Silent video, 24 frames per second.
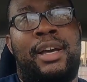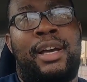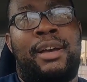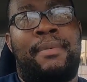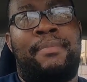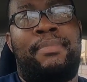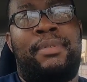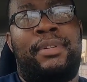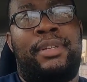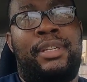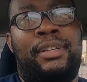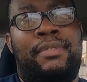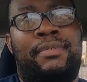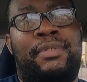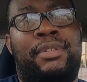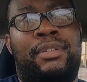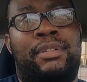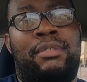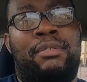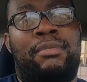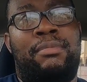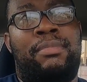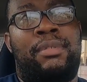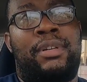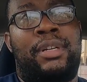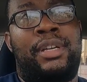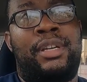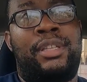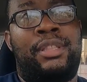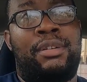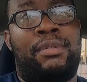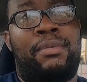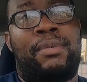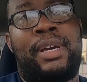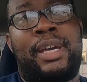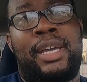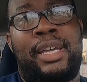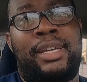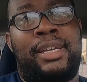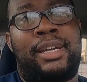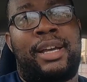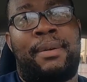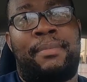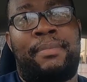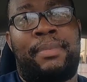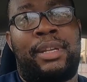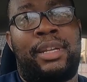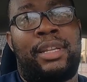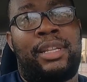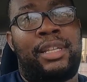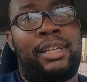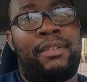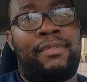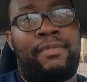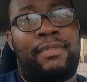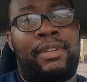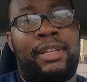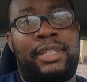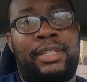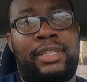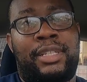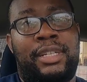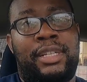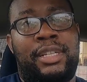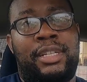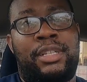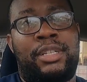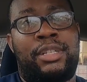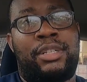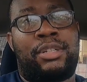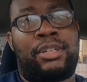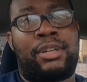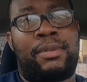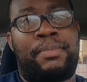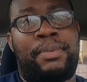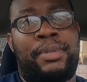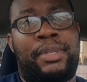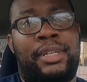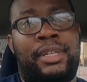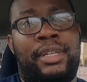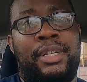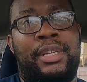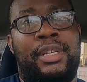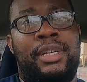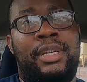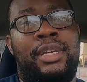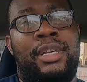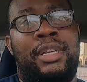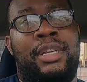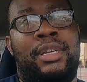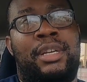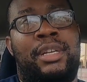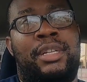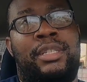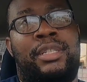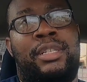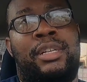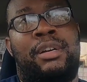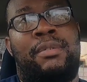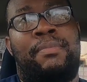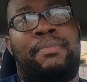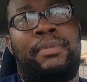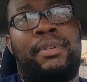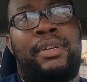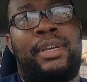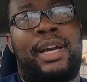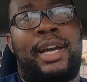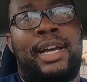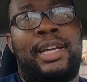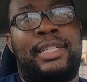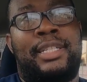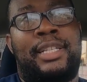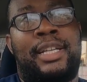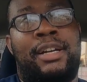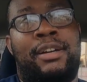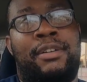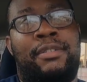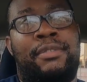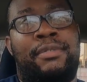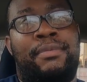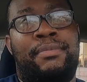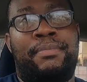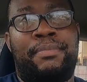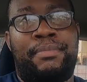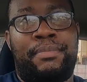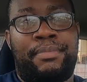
I believe so. But either way, I'm going to leave links in the description to help you guys out.